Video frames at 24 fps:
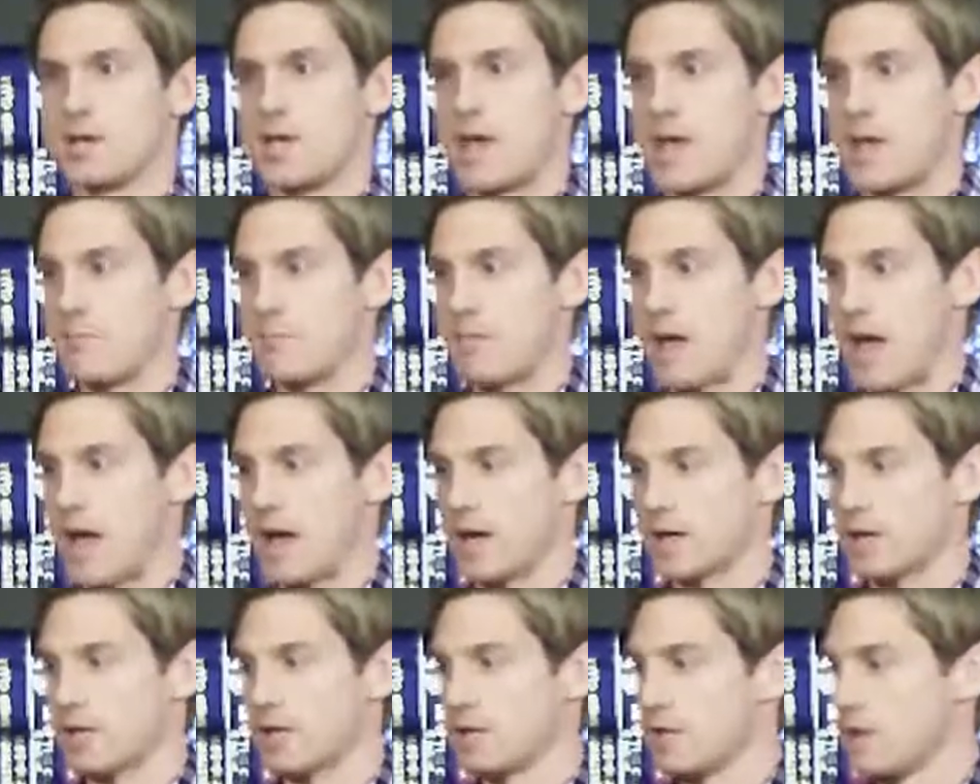came
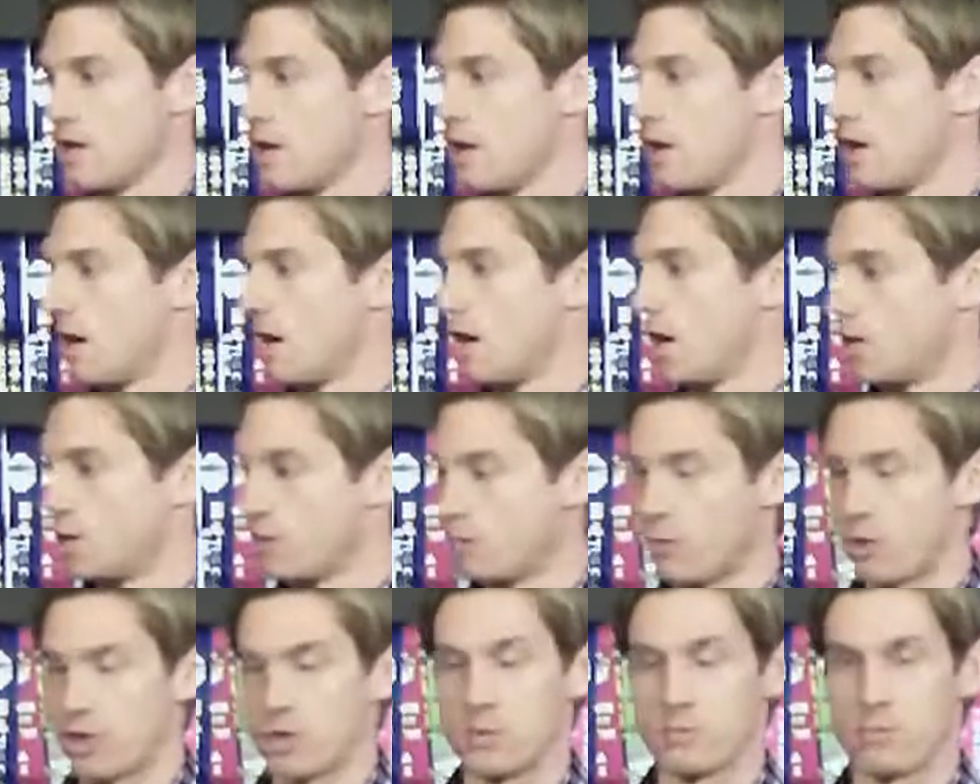back,
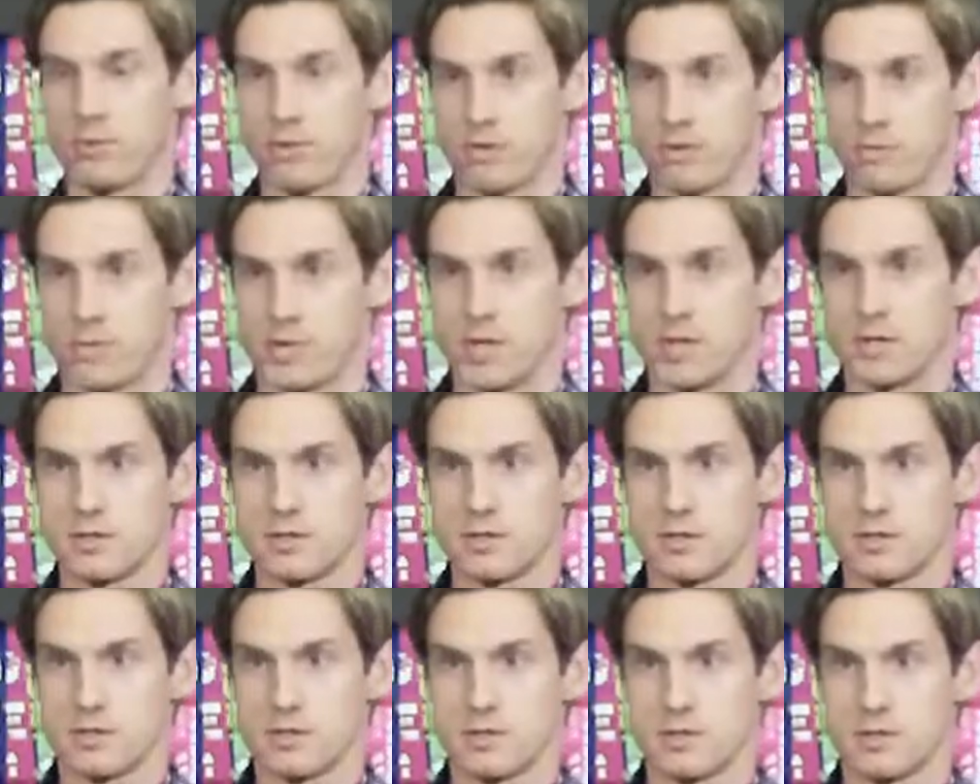100-point improvement,
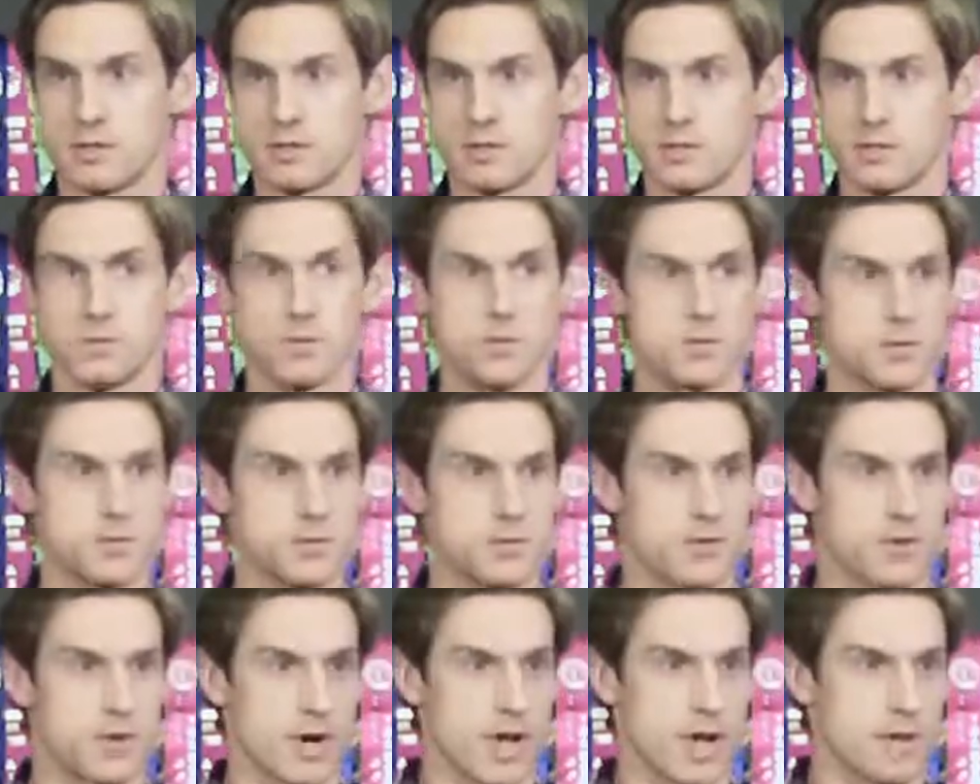which
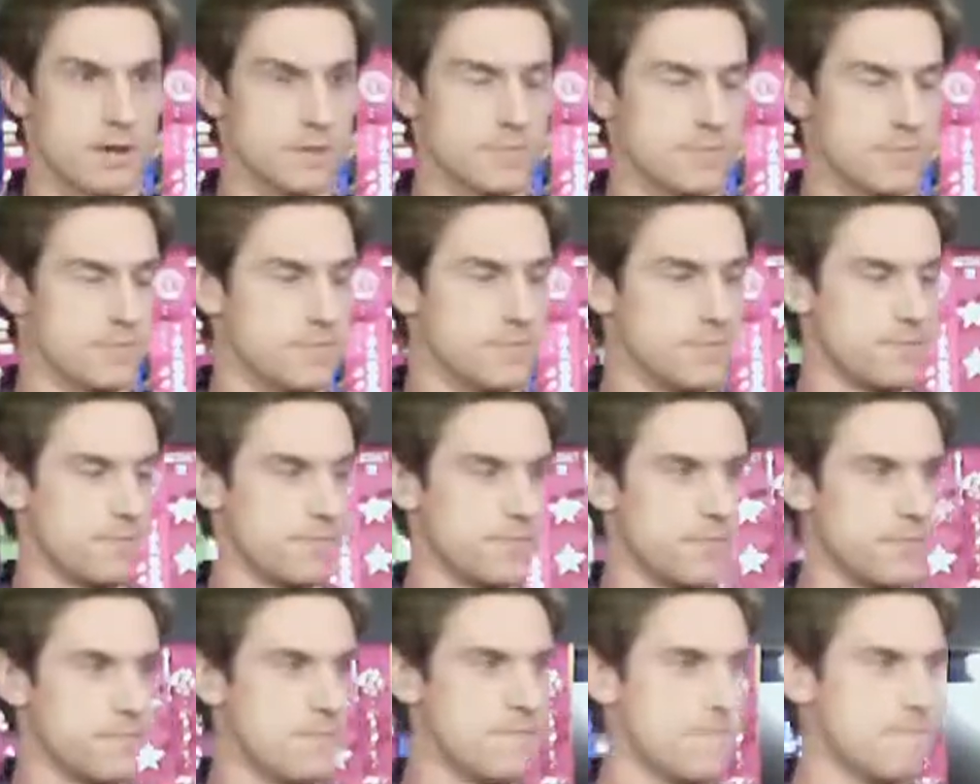was great,
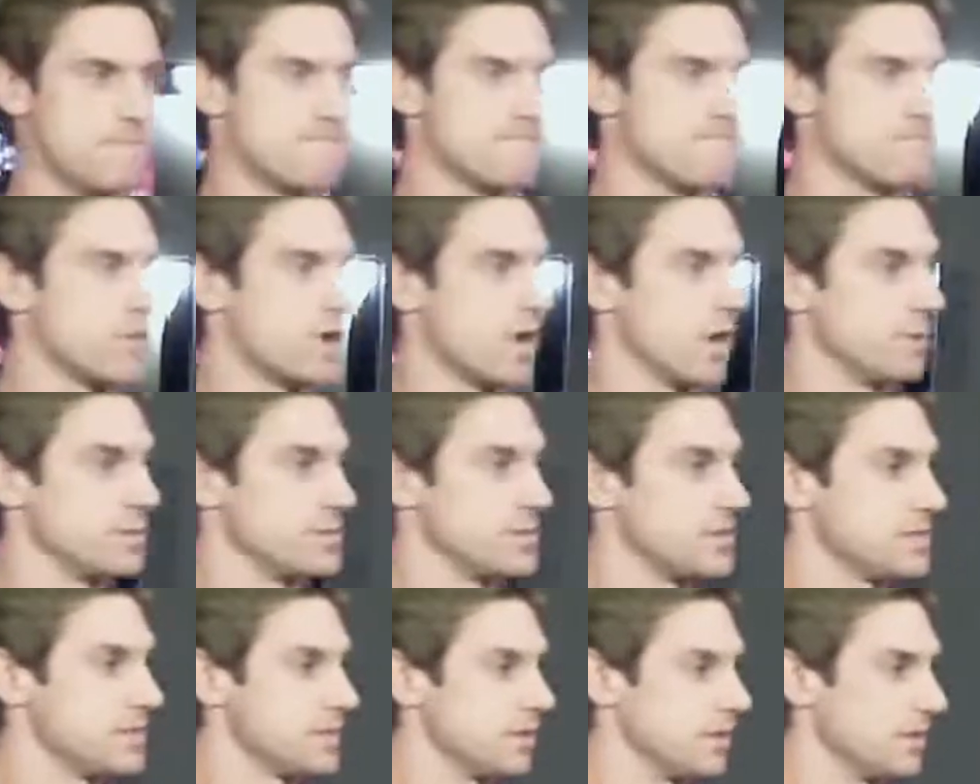but I was
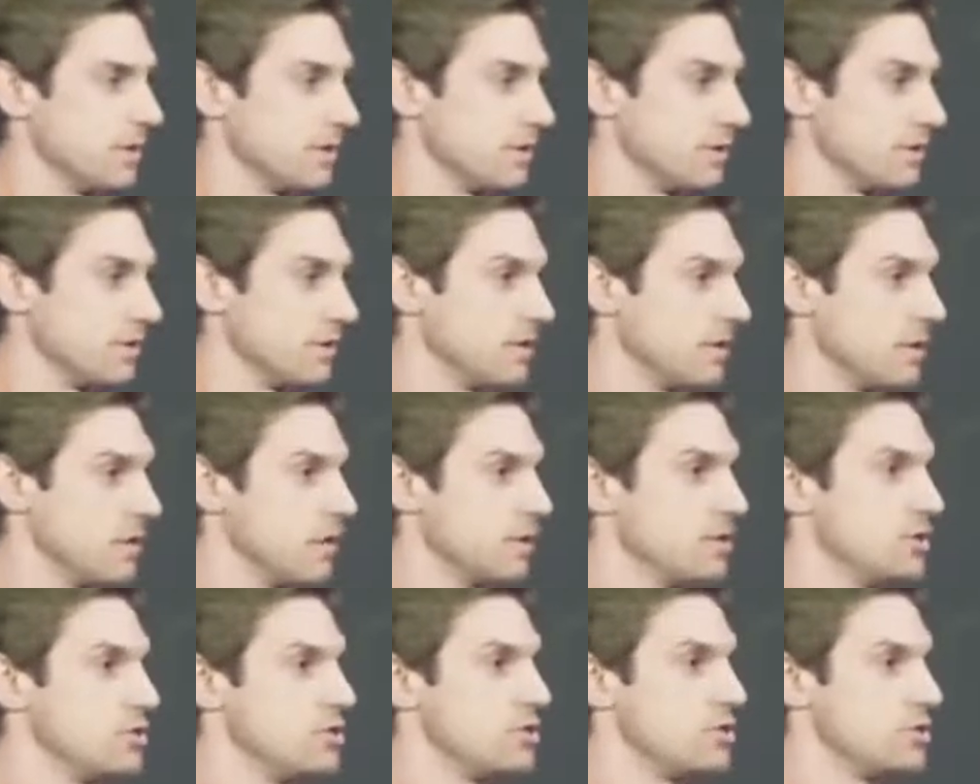still
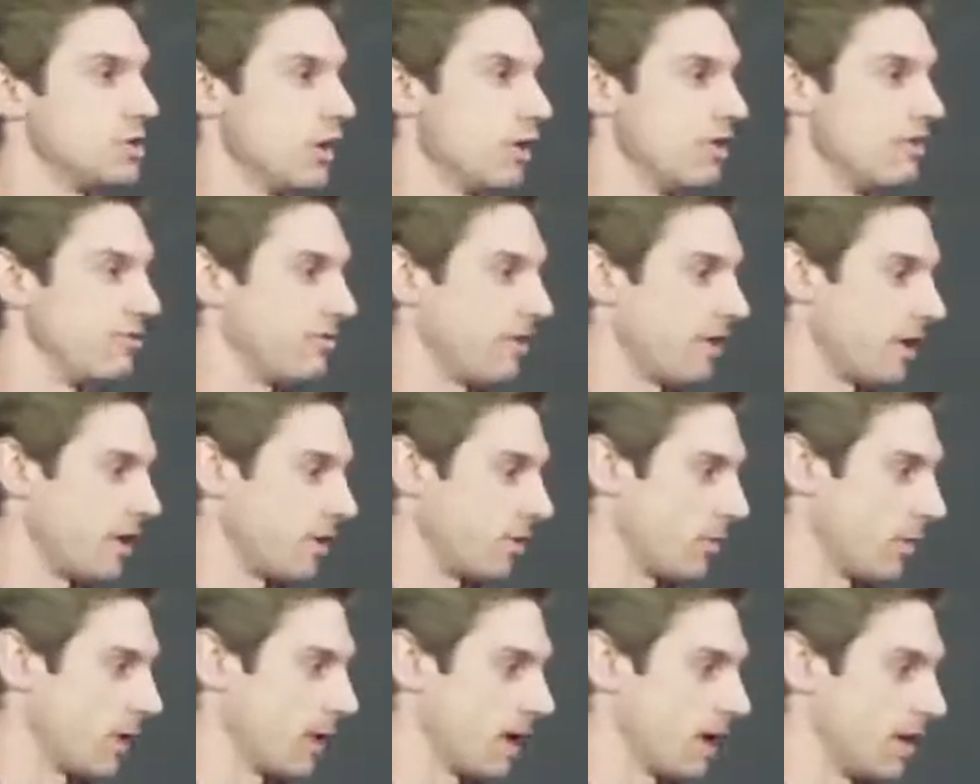so
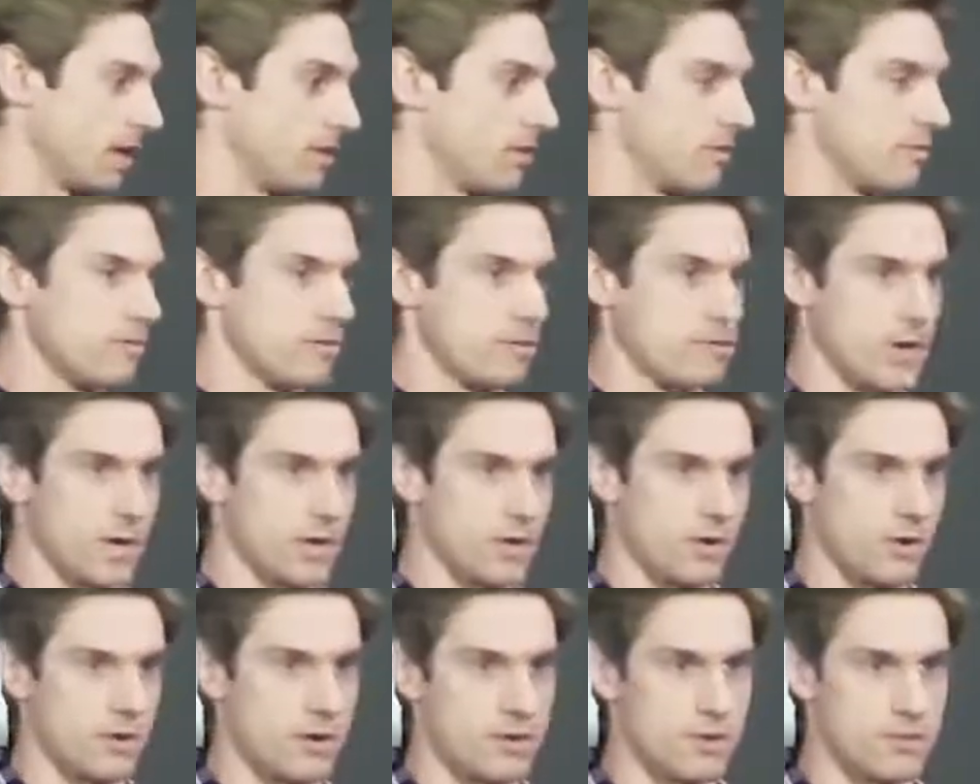far away from my
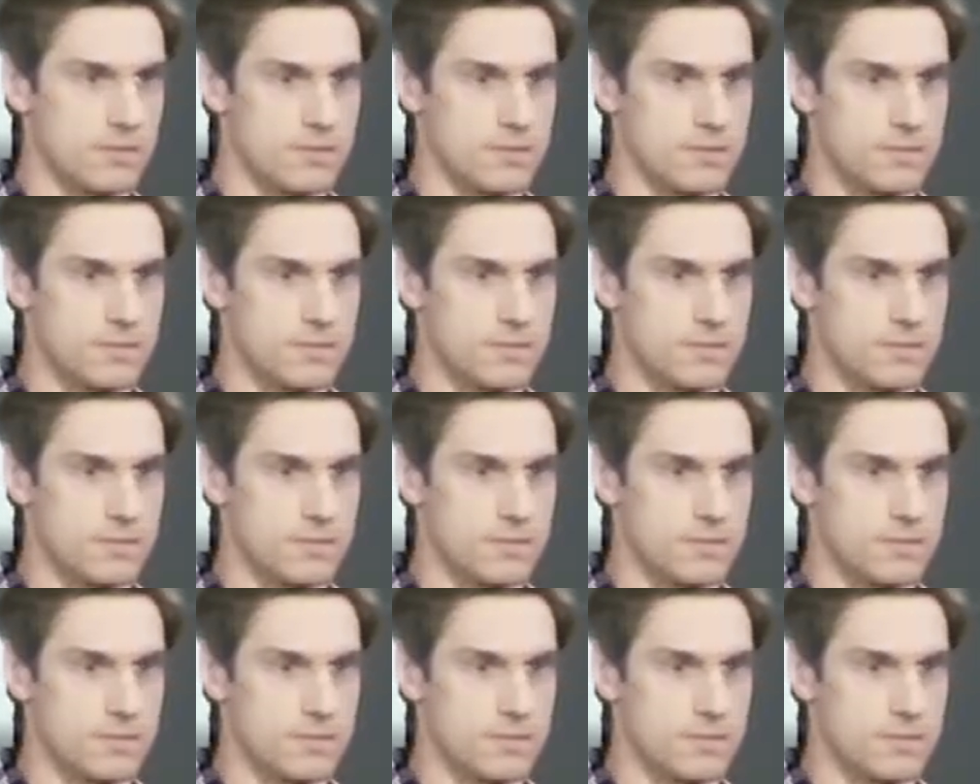goal.